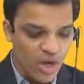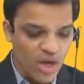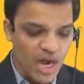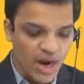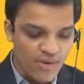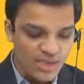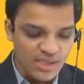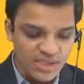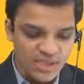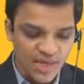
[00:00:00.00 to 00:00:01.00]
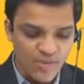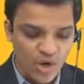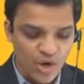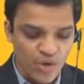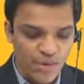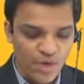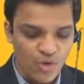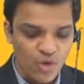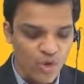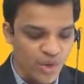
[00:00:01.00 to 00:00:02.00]
How does just-in-time contribute to
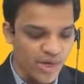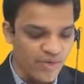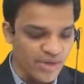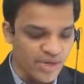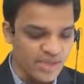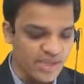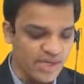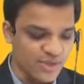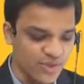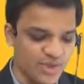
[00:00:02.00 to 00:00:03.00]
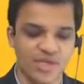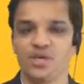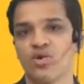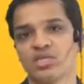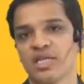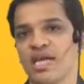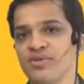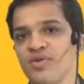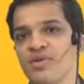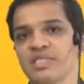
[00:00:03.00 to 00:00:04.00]
lower inventories and associated costs? As
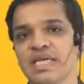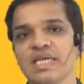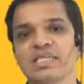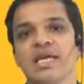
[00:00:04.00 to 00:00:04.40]
we have discussed,